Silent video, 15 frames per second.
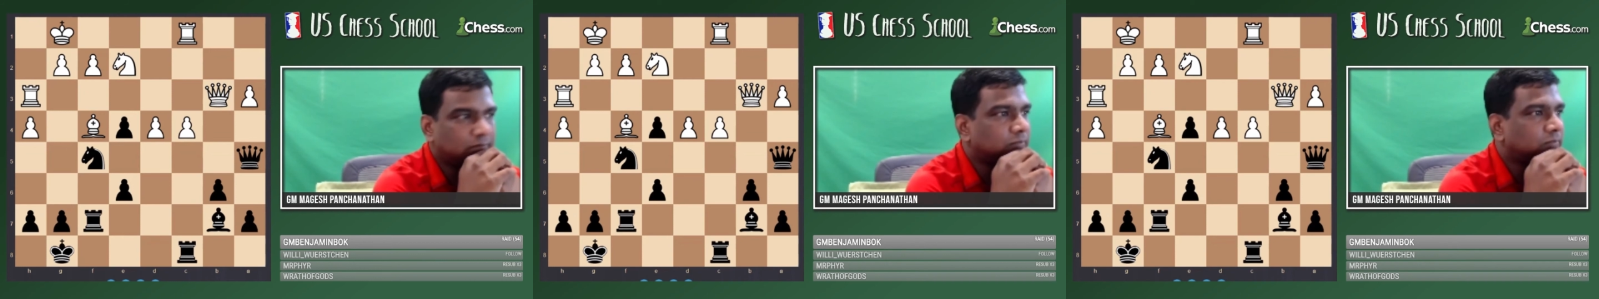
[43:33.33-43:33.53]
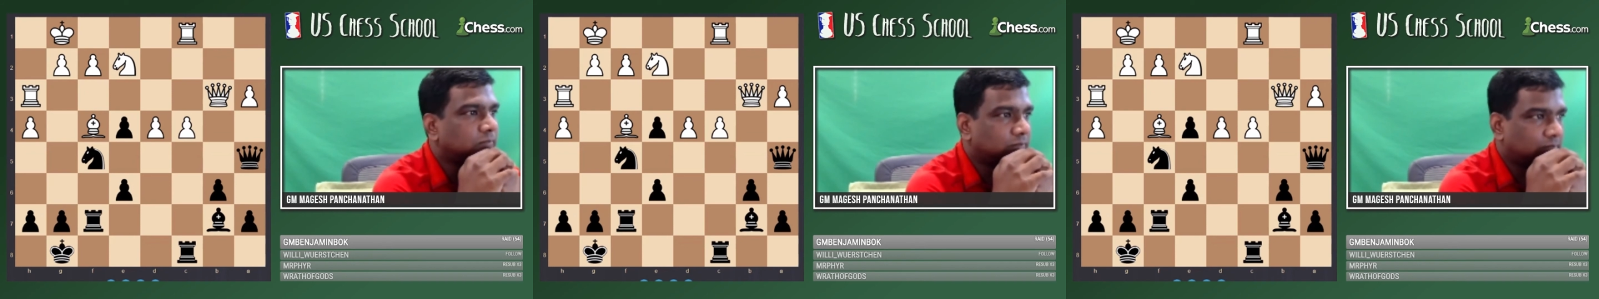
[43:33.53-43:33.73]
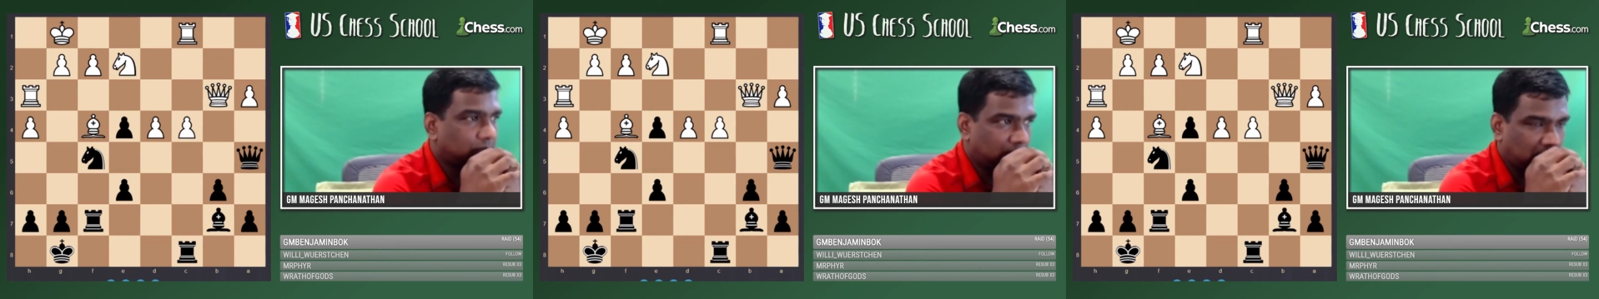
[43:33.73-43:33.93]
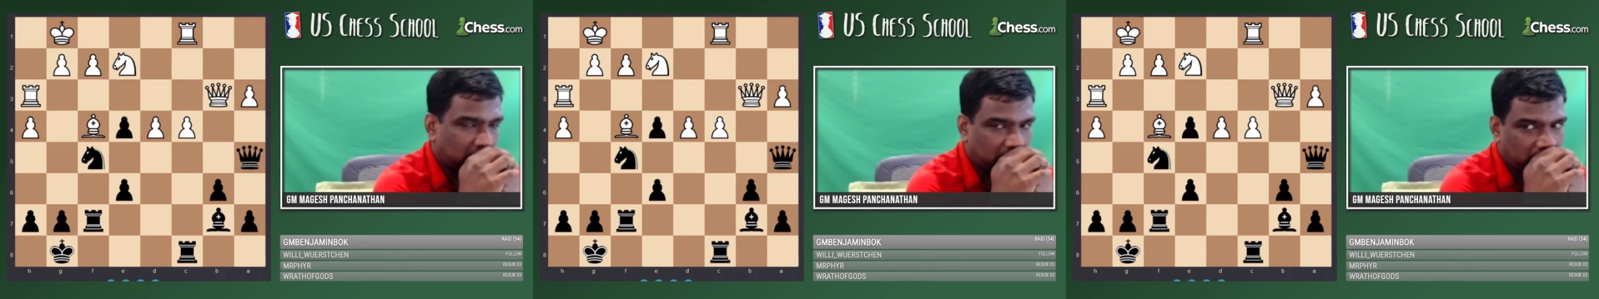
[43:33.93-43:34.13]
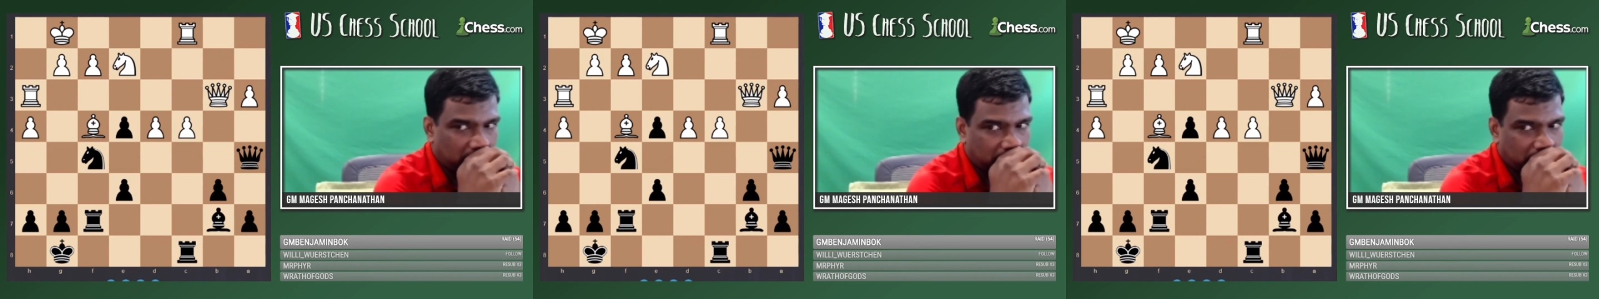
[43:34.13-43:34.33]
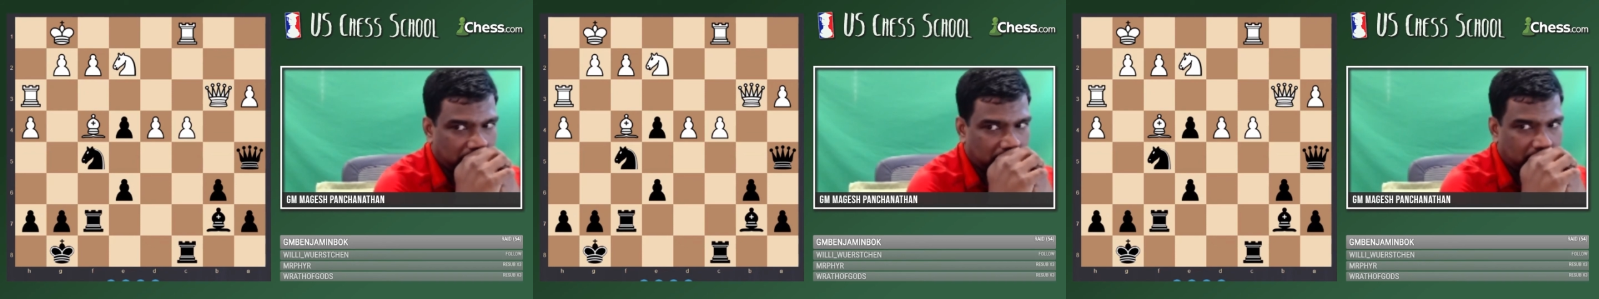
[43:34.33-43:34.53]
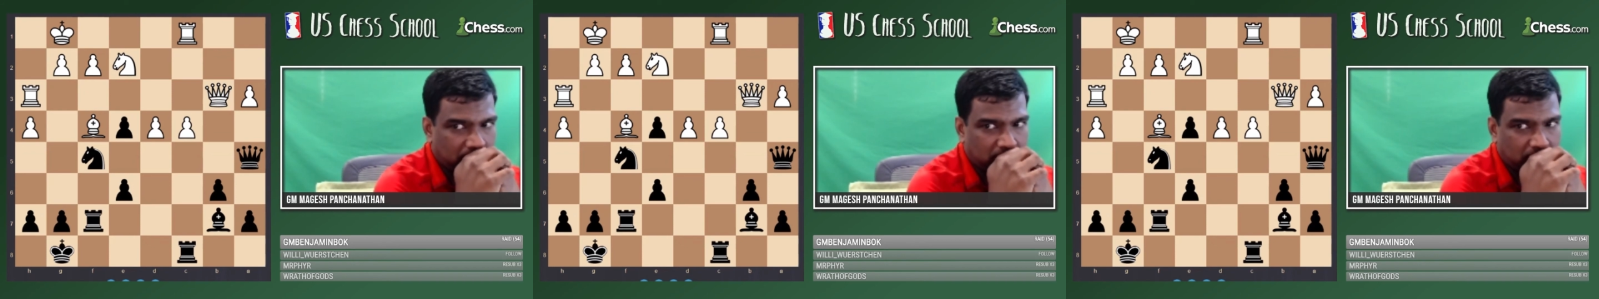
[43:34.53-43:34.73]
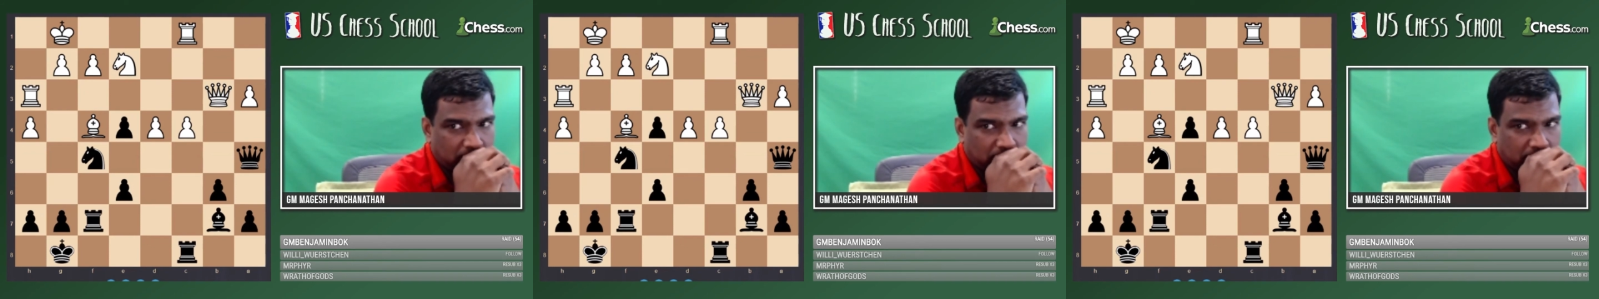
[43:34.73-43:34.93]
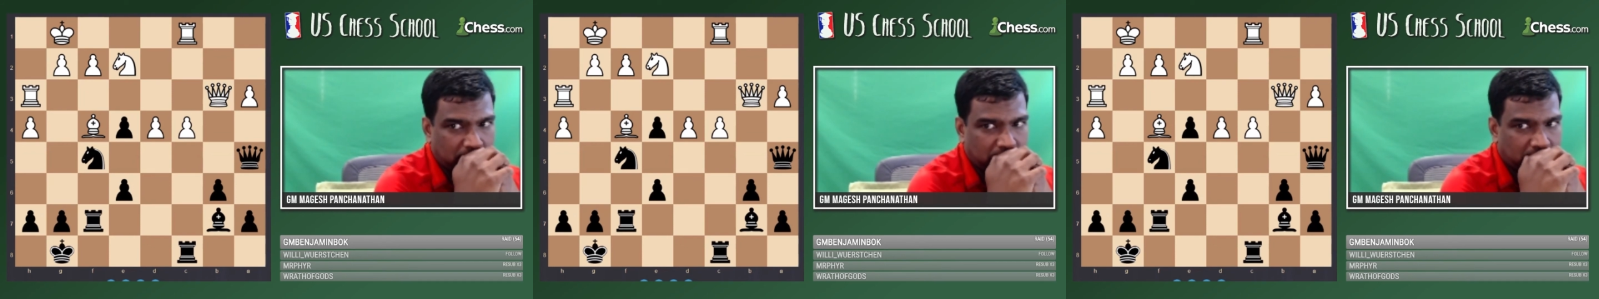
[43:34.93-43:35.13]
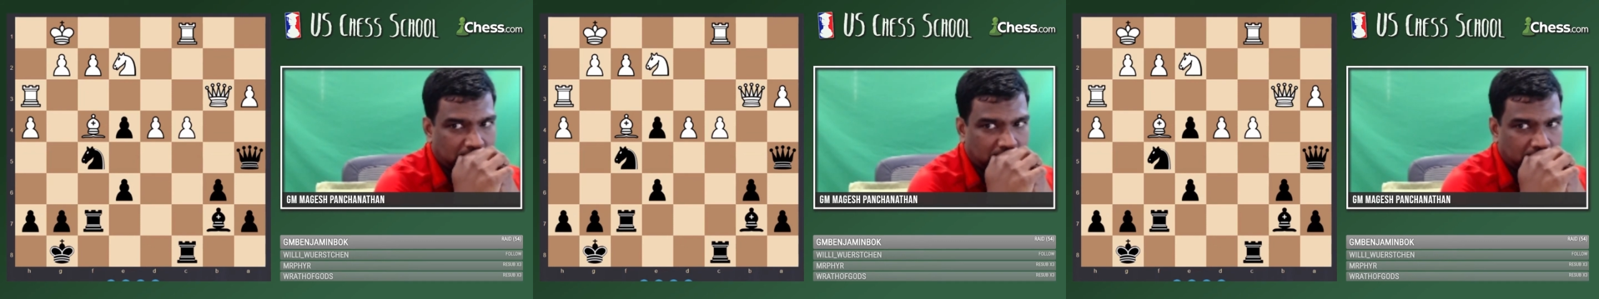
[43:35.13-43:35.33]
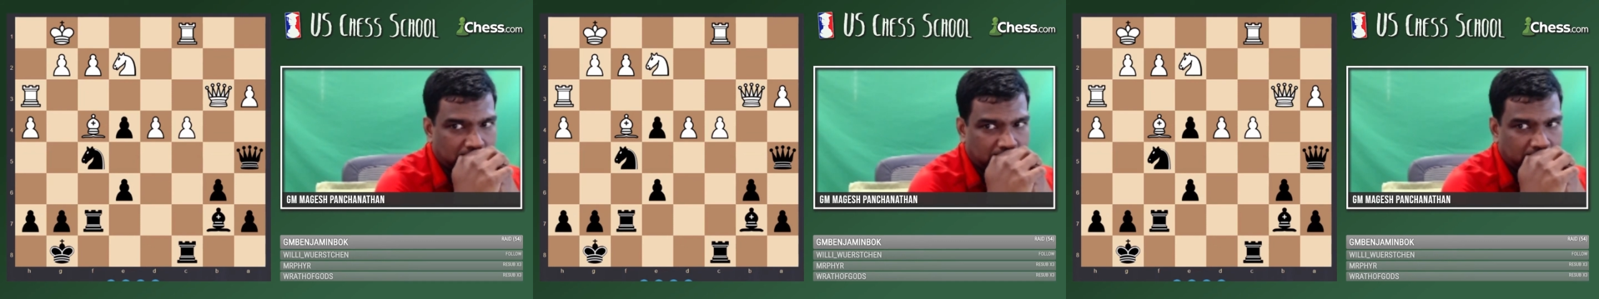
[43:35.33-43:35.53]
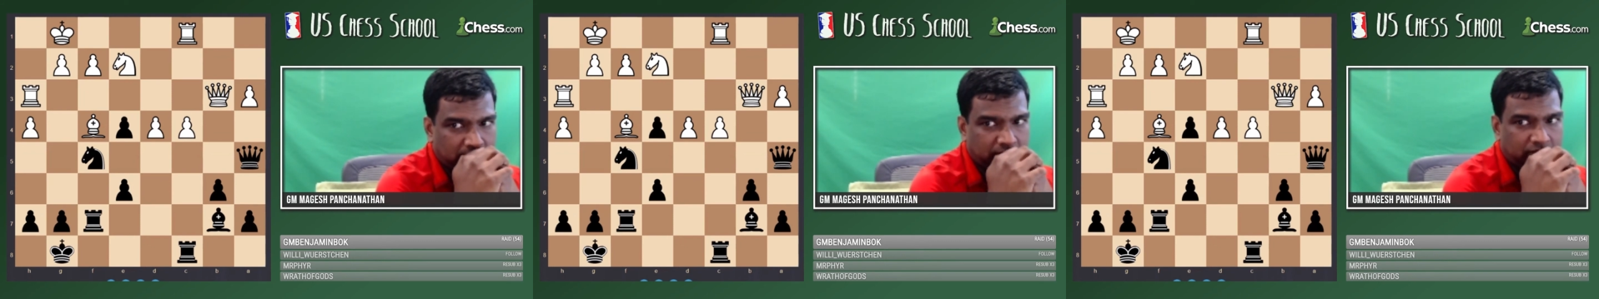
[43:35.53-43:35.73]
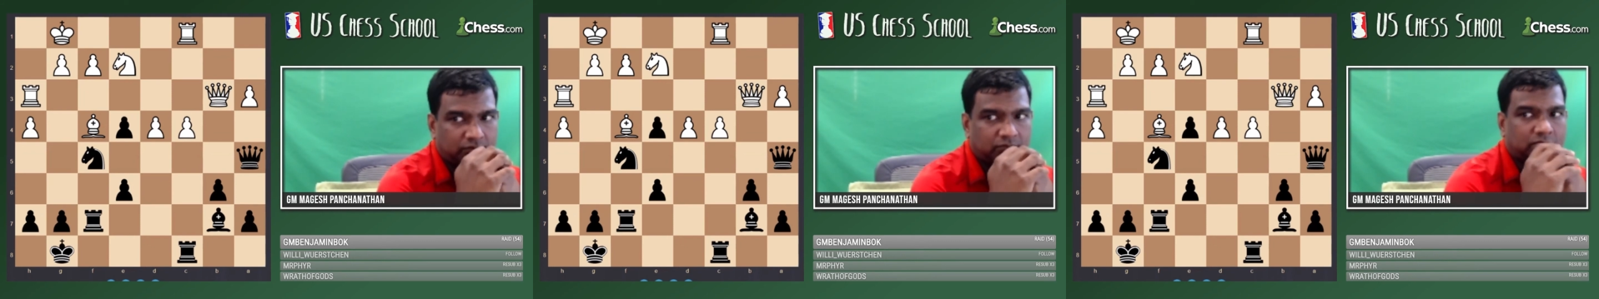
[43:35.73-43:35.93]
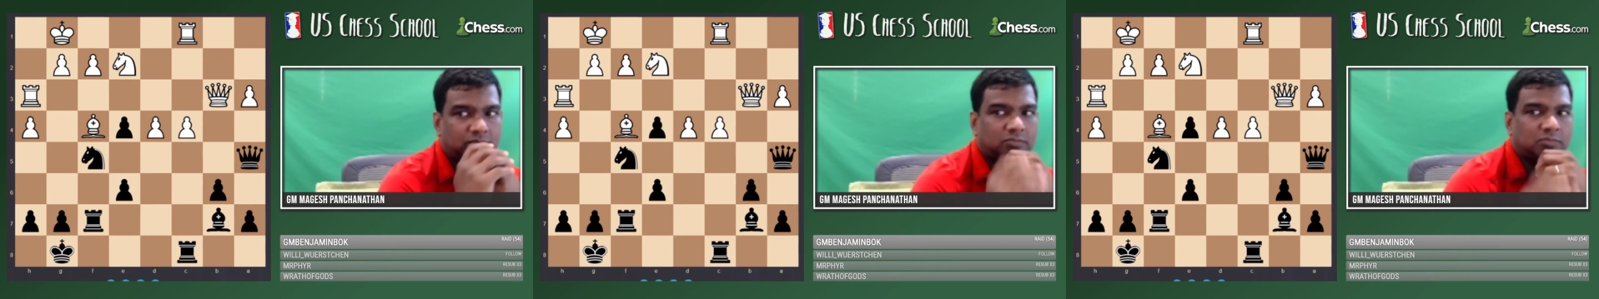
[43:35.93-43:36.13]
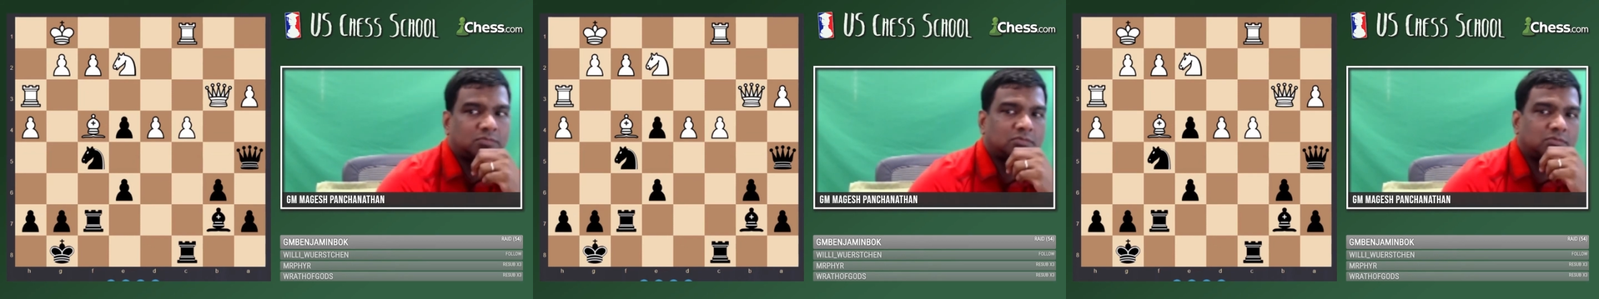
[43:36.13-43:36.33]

(silence)